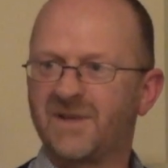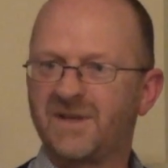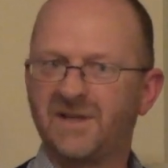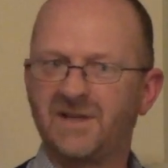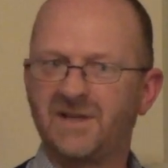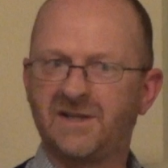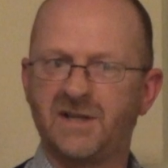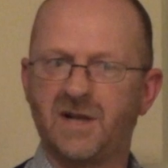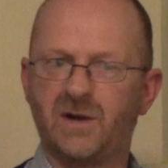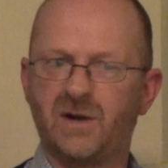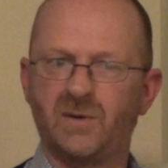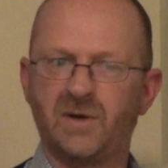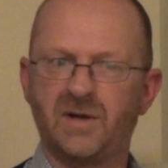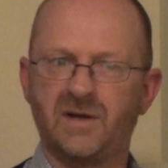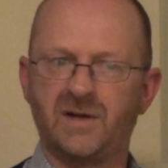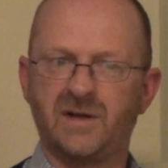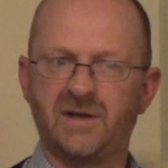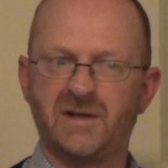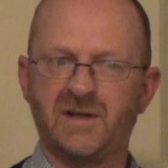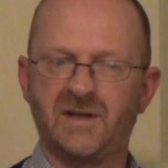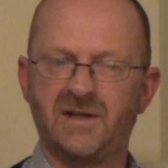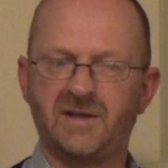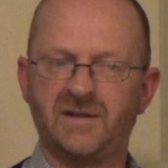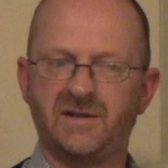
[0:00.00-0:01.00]
You know,
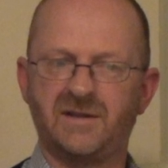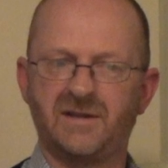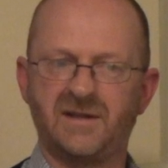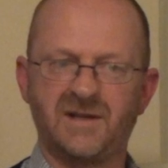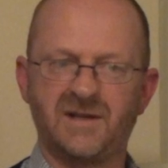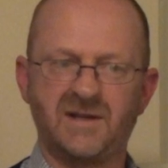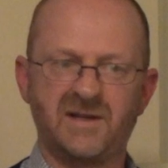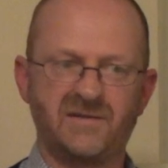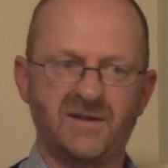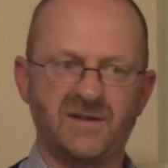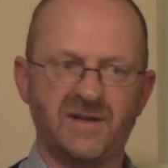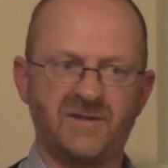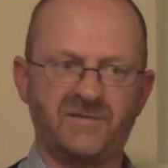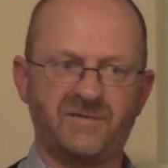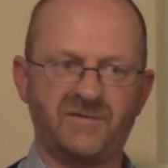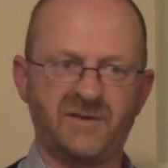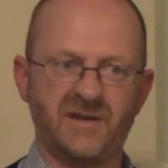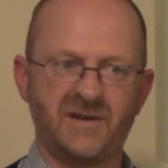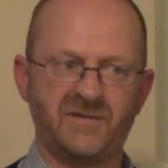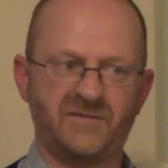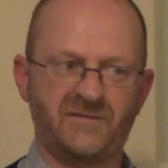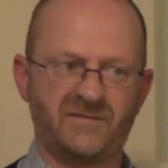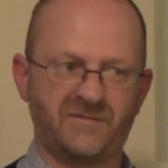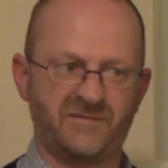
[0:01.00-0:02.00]

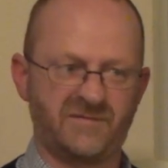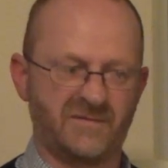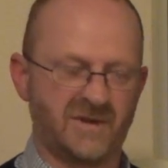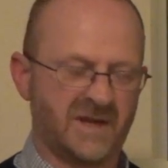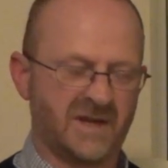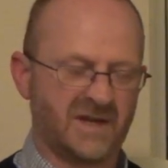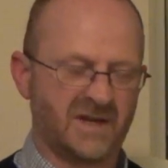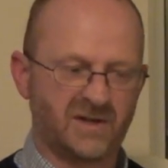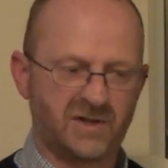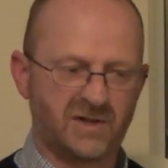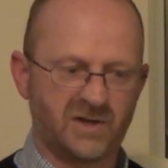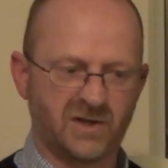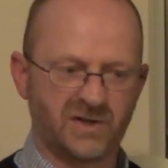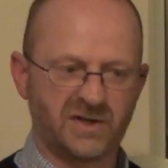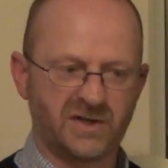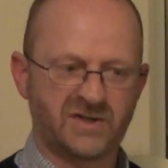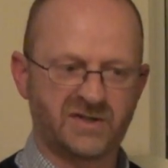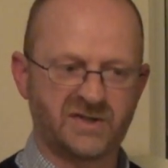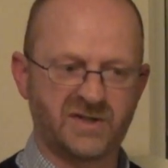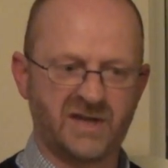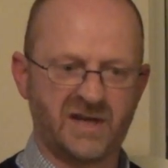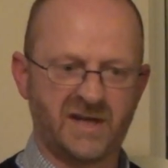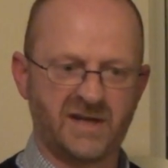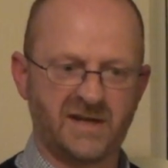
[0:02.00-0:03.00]
if God
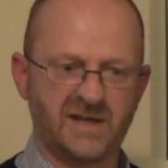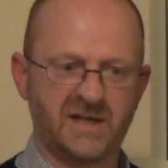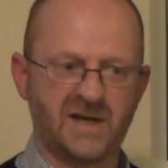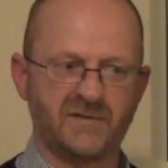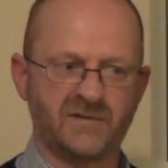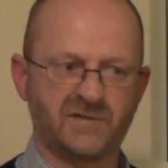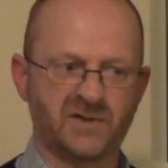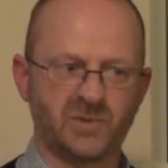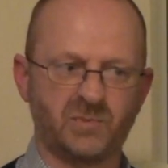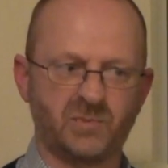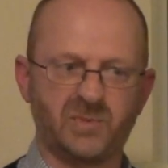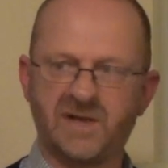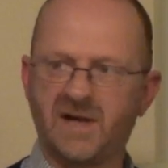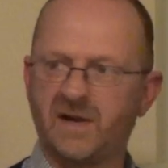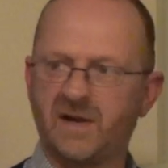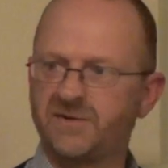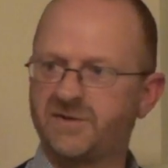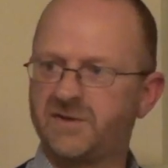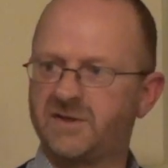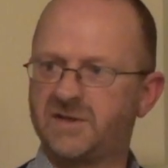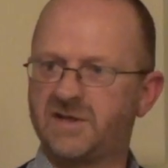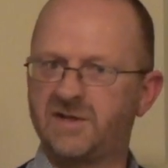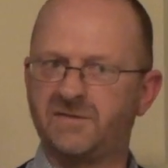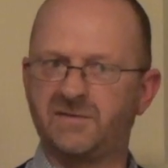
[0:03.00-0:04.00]
is saying, you know, somebody
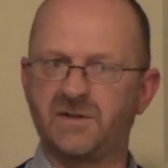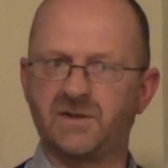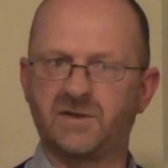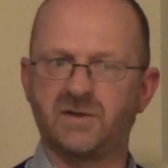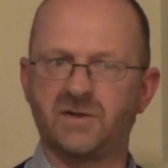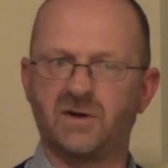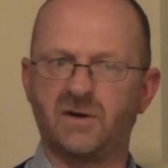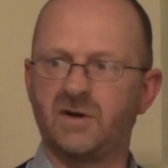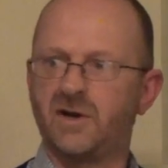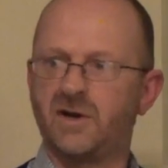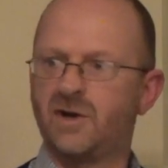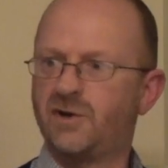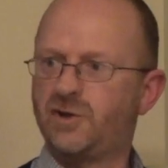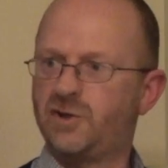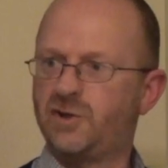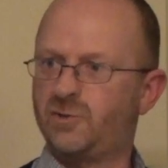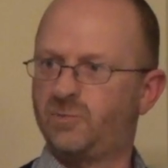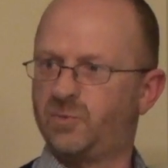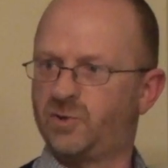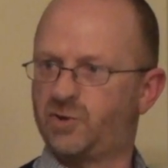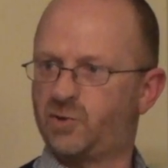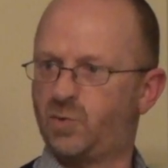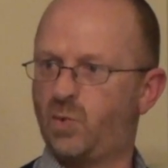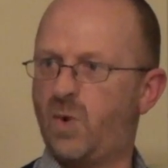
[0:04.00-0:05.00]
else has given a tongue, you
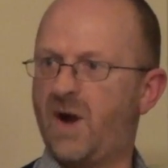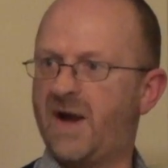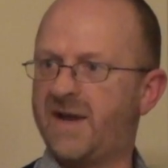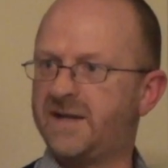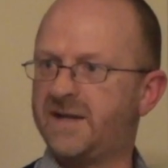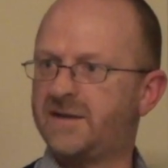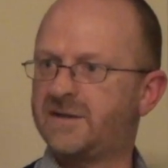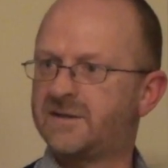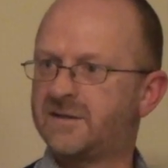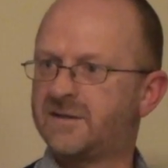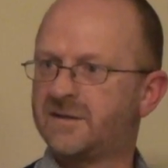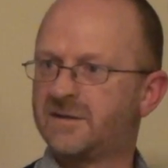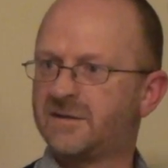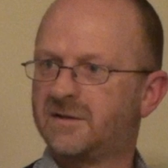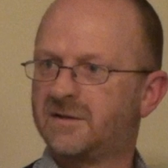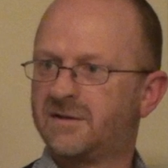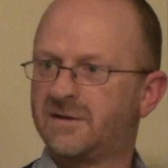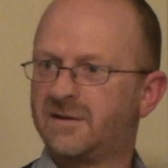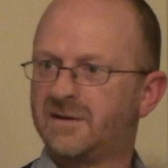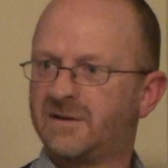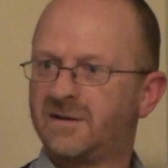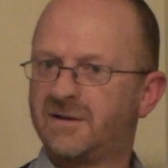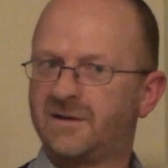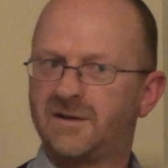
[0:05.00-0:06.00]
must wait,
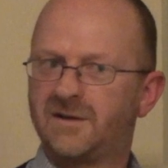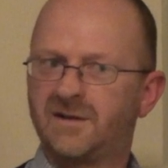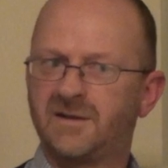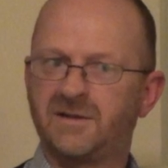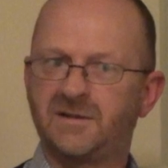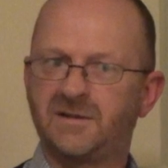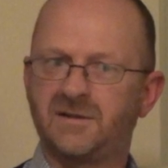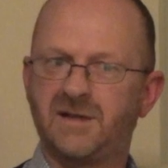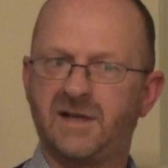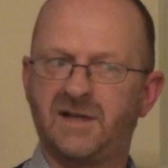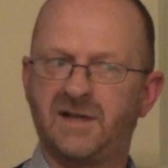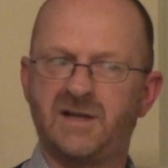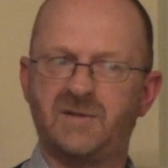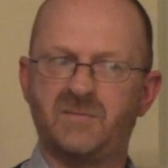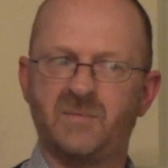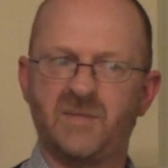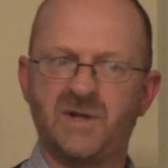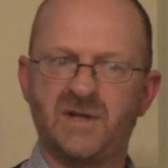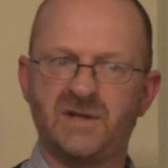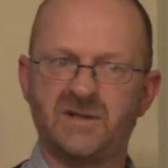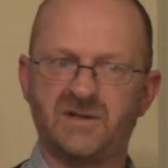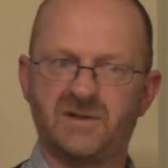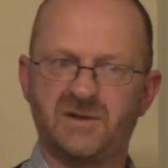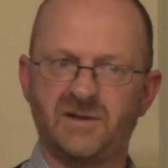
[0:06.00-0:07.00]
then it
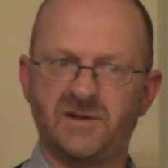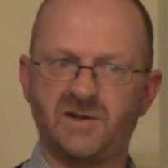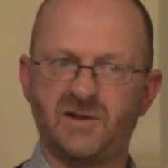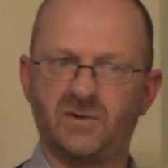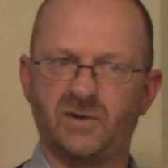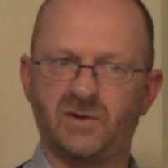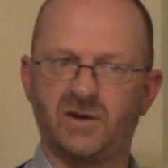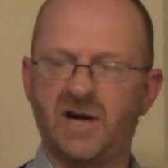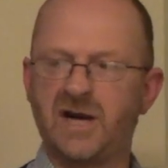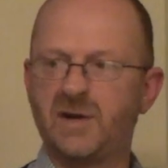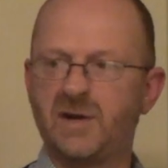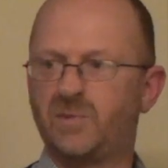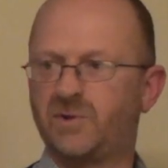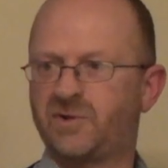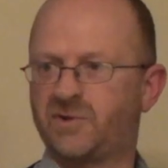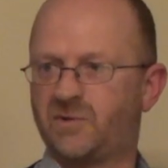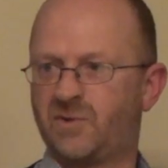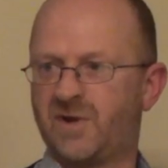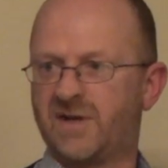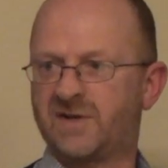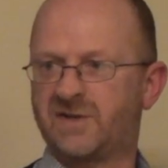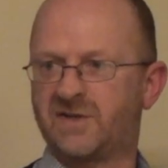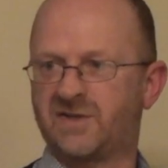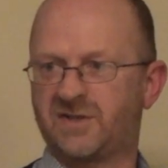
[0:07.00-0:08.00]
means that you are able
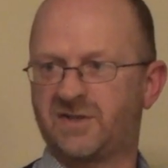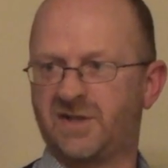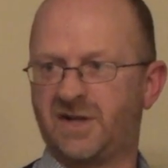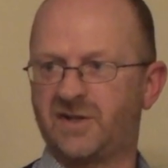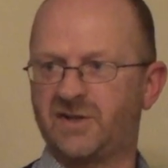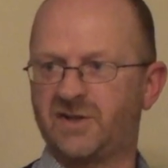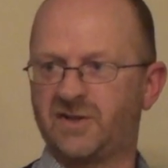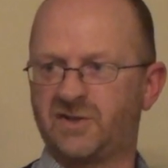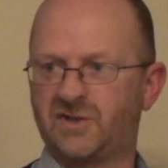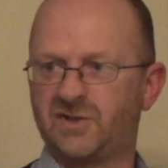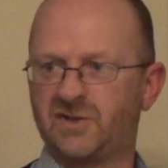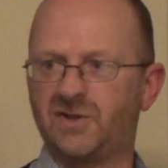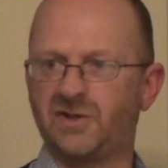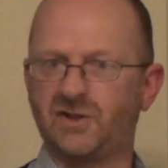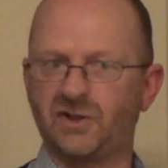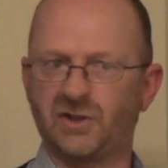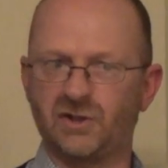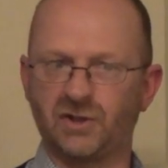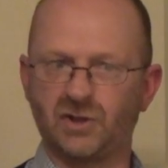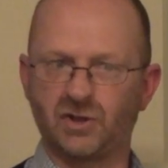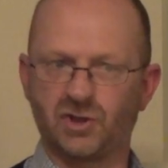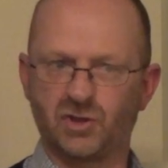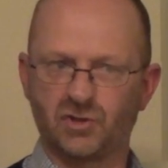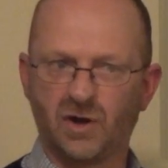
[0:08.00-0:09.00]
to exercise a certain
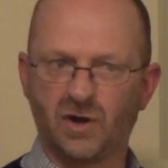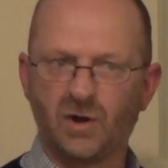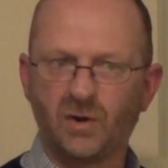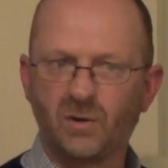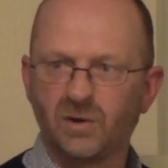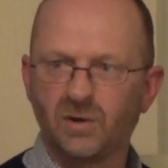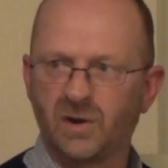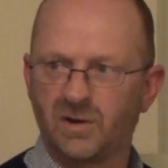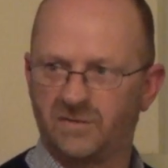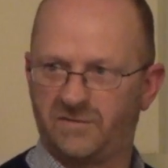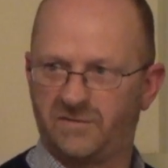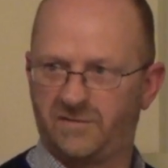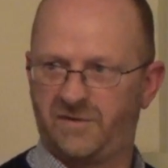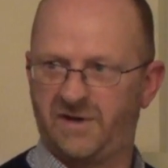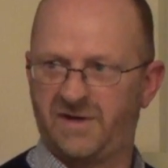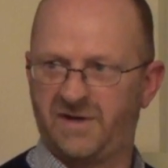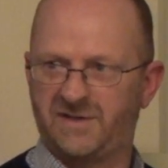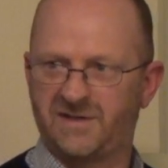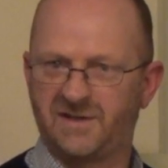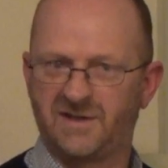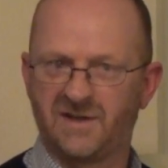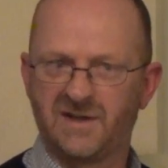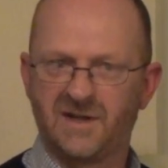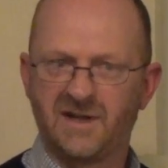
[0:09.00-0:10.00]
control over
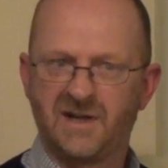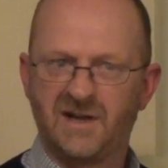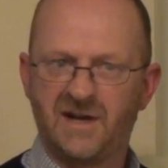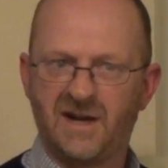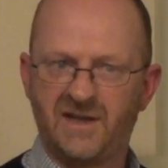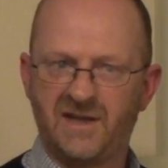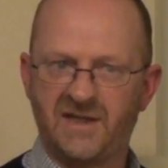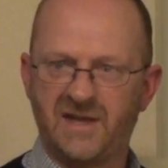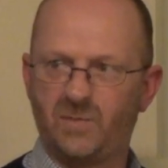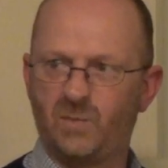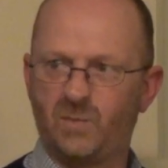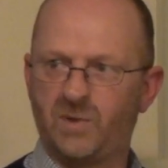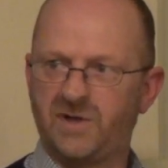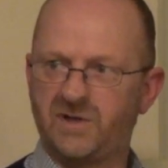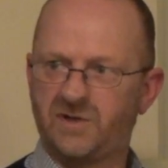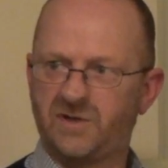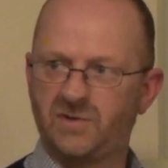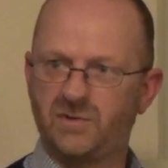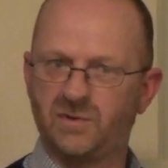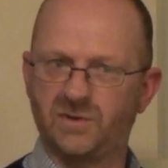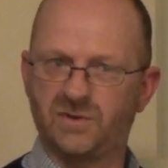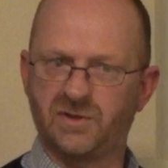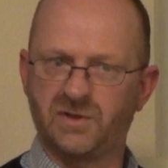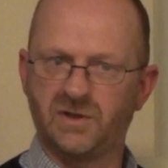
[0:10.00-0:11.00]
it. And then when it's
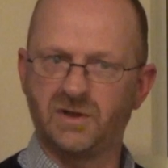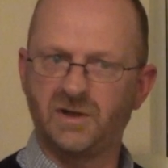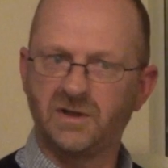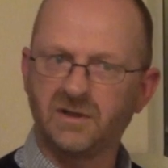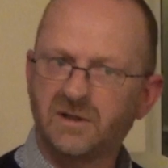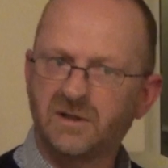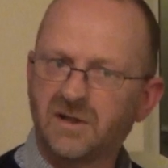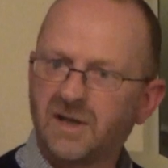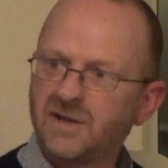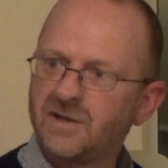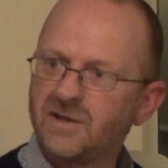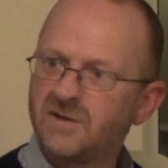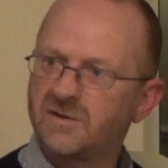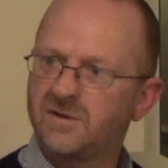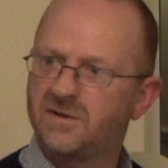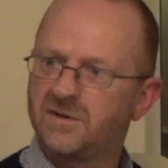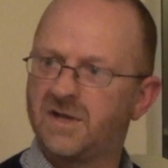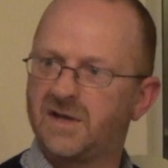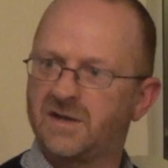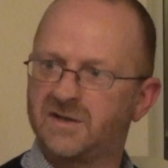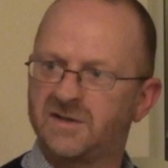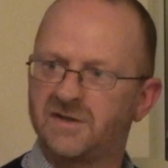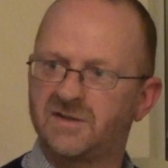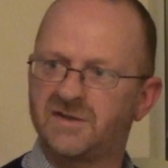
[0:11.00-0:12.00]
your turn, then you can
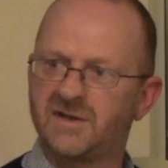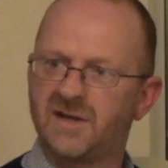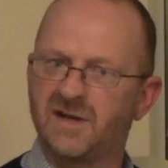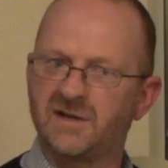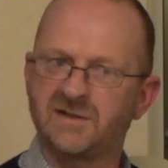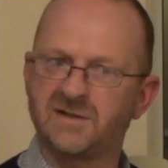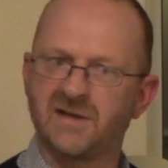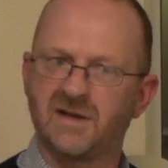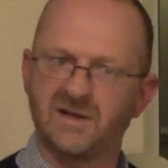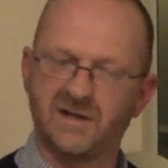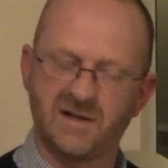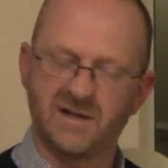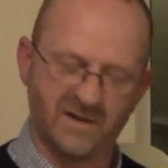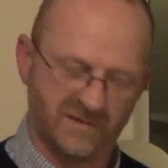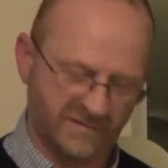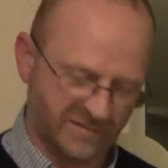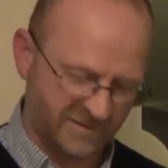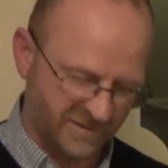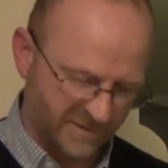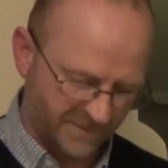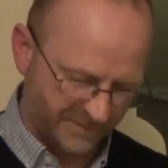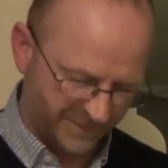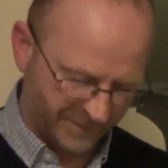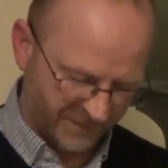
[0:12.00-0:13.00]
exercise that gift.